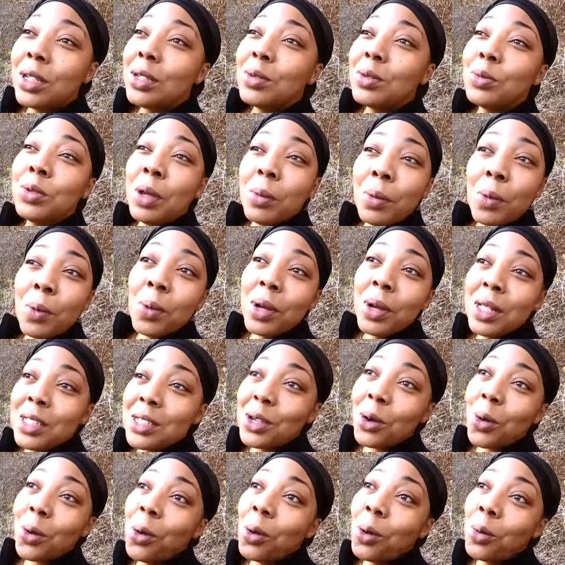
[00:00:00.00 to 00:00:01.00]
Number 1s
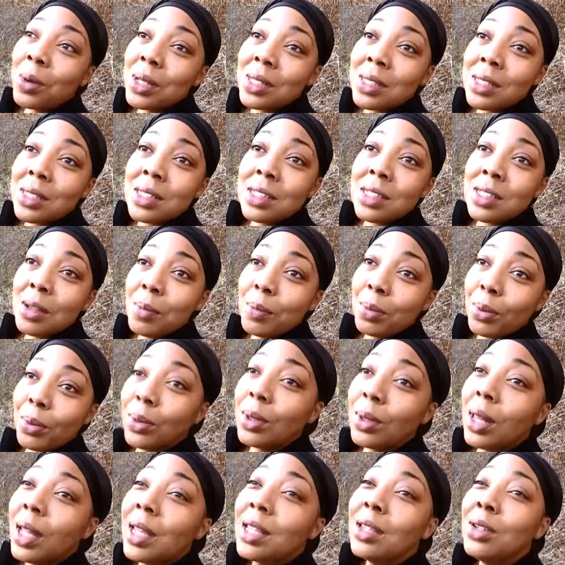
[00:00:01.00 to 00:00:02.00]
are always
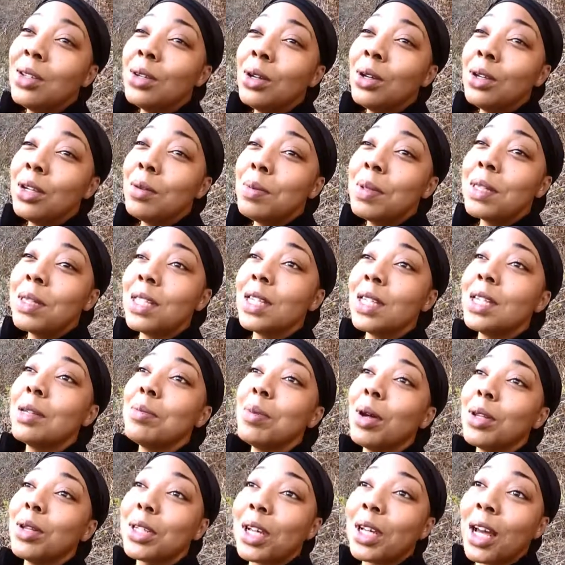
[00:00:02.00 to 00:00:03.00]
simple. Like, you know, you be thinking
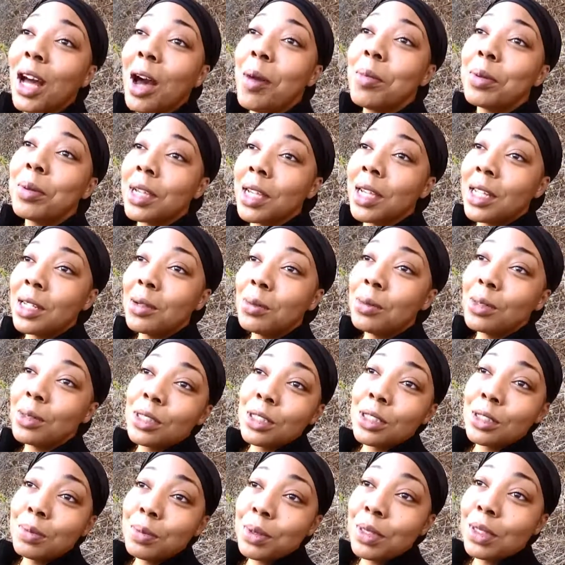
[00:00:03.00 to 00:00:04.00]
about the complicated
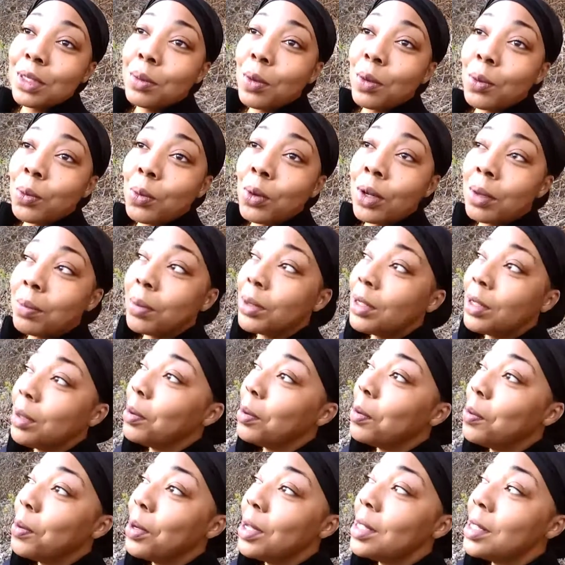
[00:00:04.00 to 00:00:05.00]
ones should be number 1, but
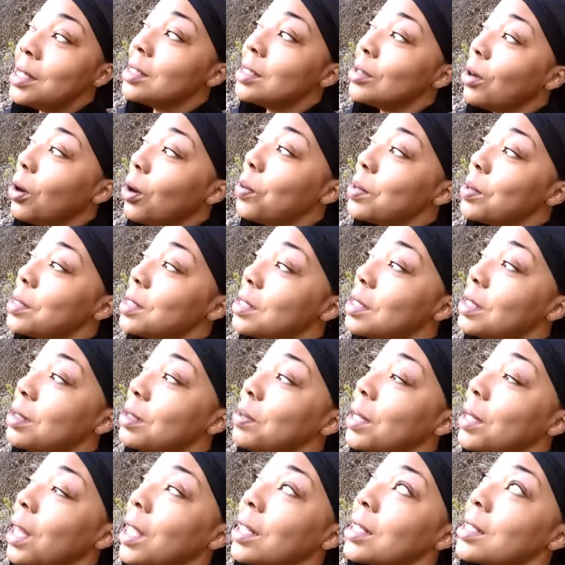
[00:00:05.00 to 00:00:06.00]
number 1s always seem to
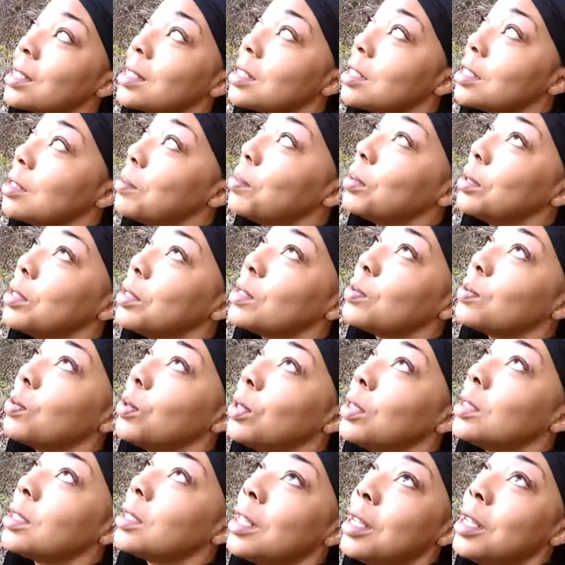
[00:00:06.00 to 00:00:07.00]
be like the simplest
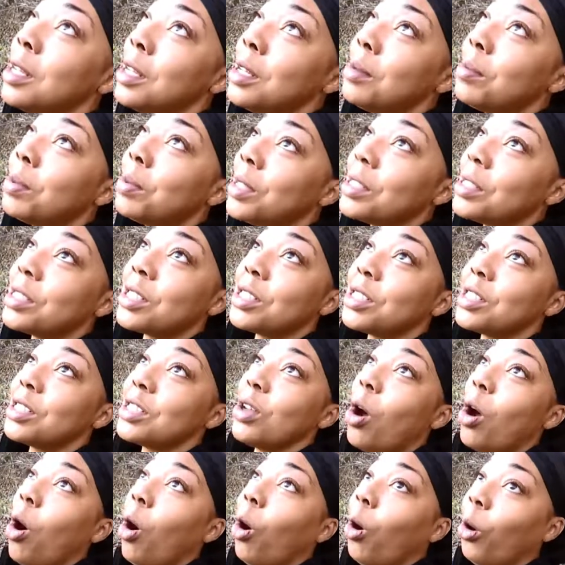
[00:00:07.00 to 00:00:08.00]
ones, but it's just
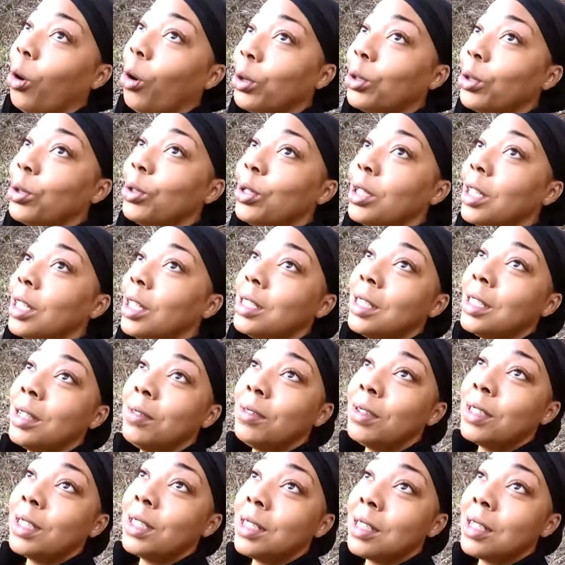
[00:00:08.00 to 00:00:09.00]
harder to get to
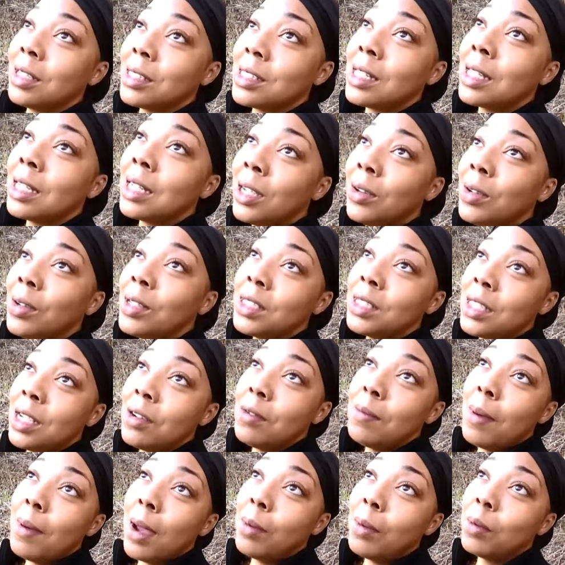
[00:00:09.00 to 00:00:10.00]
everything else. I guarantee
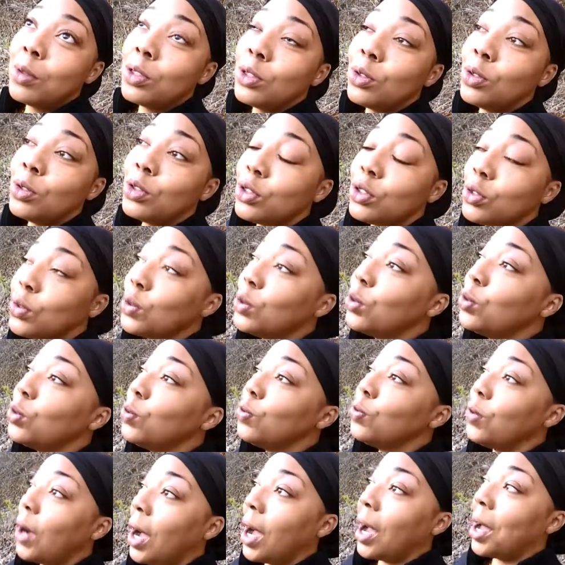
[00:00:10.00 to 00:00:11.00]
everybody would do 2 through
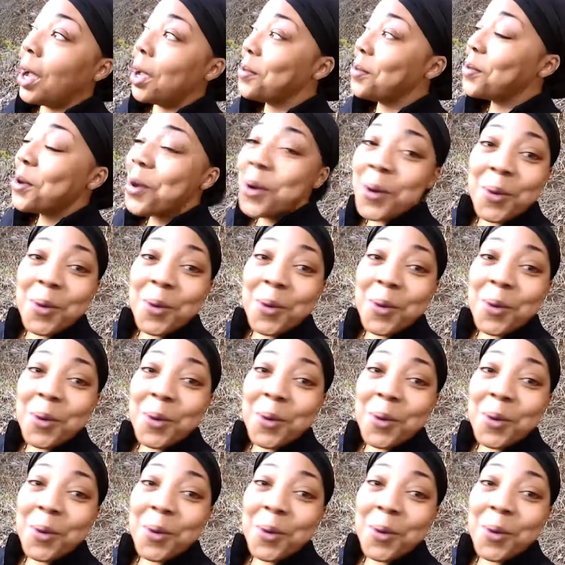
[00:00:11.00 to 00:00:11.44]
5